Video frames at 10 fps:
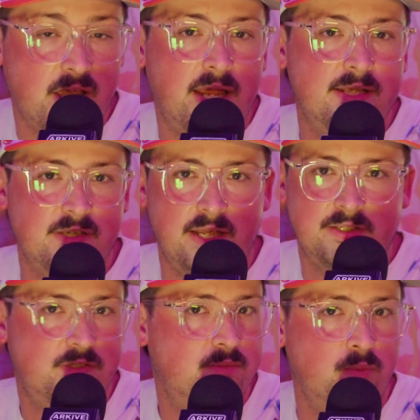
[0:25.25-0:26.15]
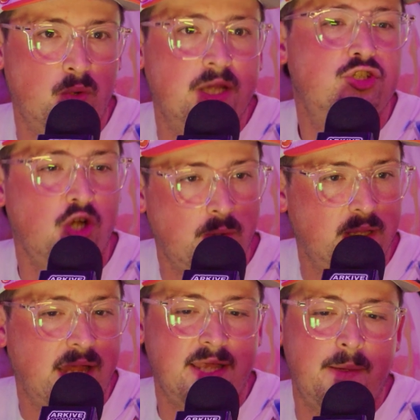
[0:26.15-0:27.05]
Like, it's really showing,
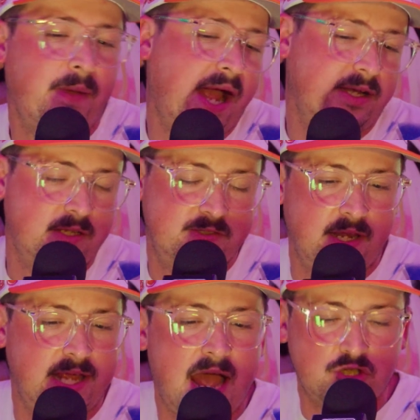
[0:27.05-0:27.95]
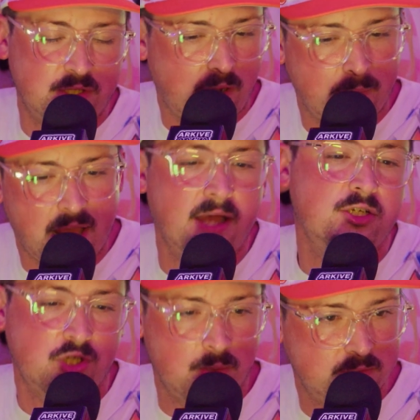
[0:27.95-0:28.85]
like, the impact of the city actually coming out
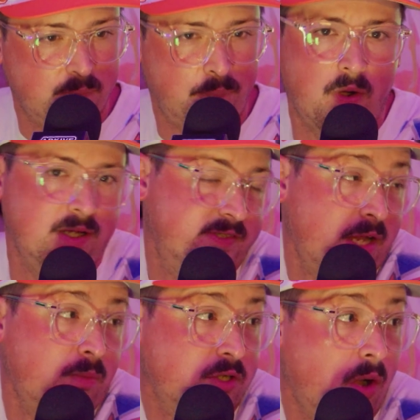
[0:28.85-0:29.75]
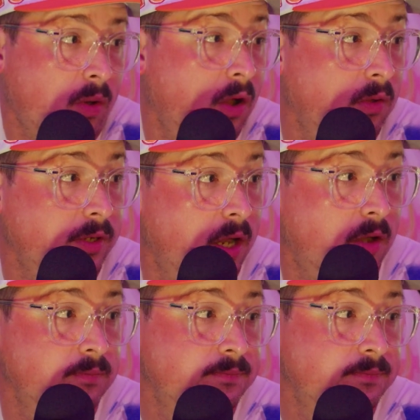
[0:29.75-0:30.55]
and showing support and seeing what's going on, you know?